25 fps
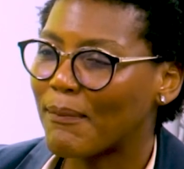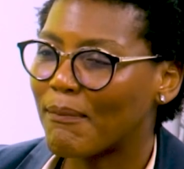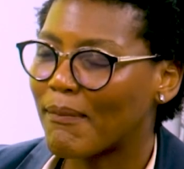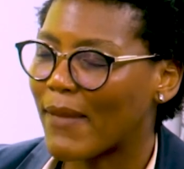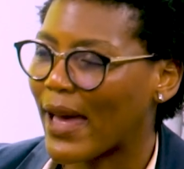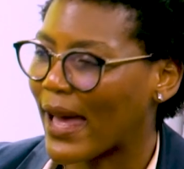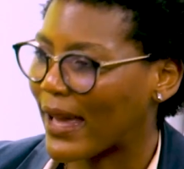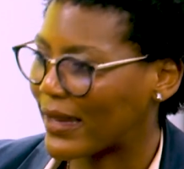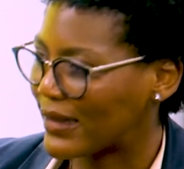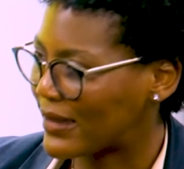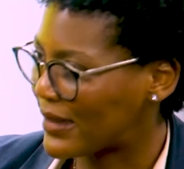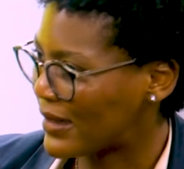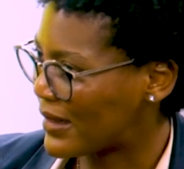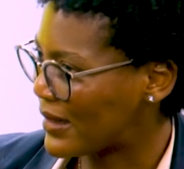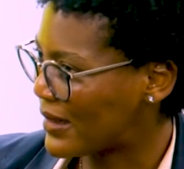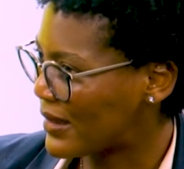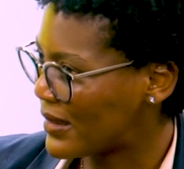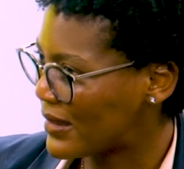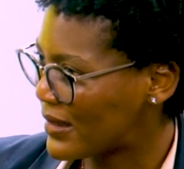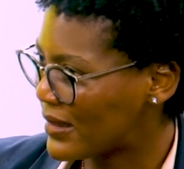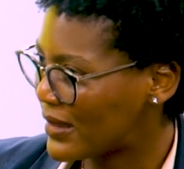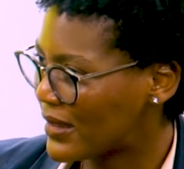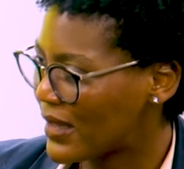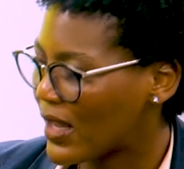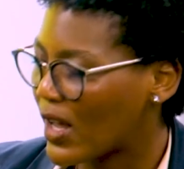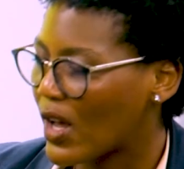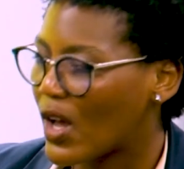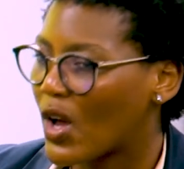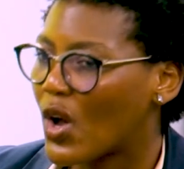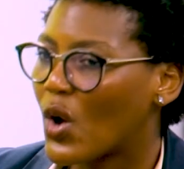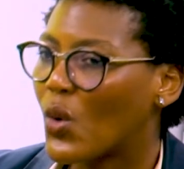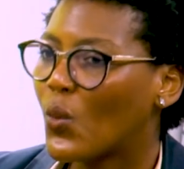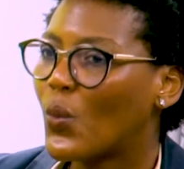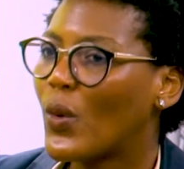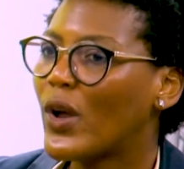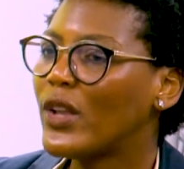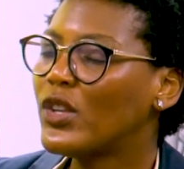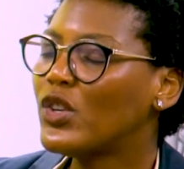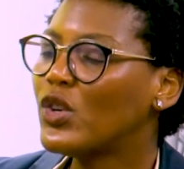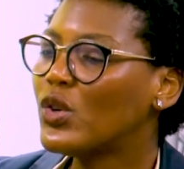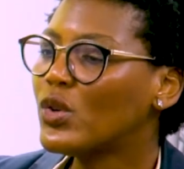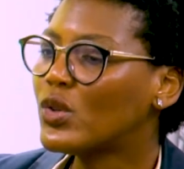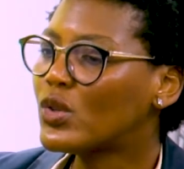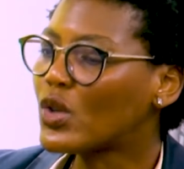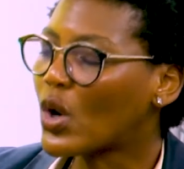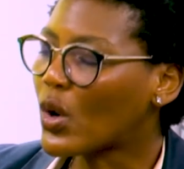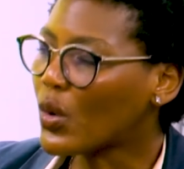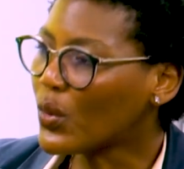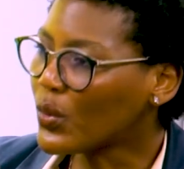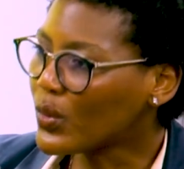matters. When you
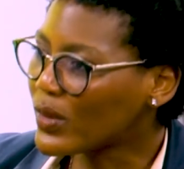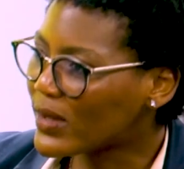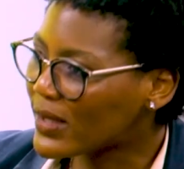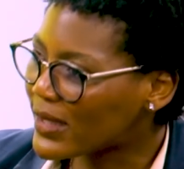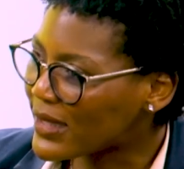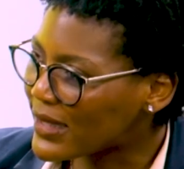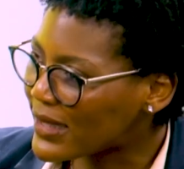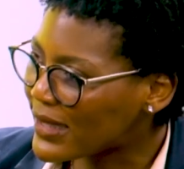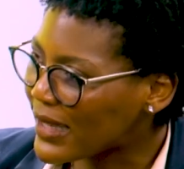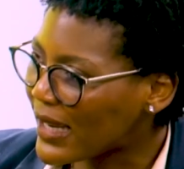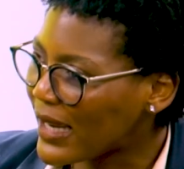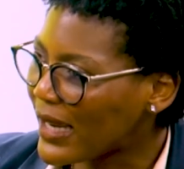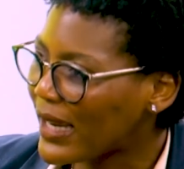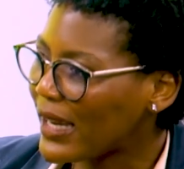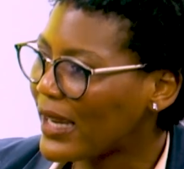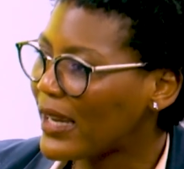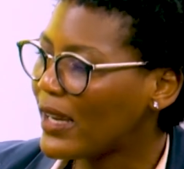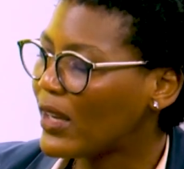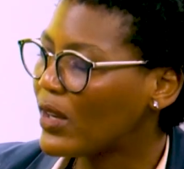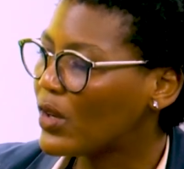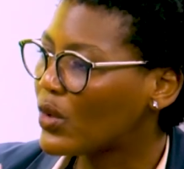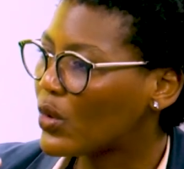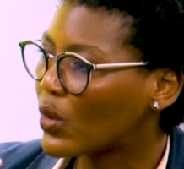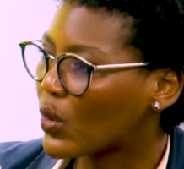don't see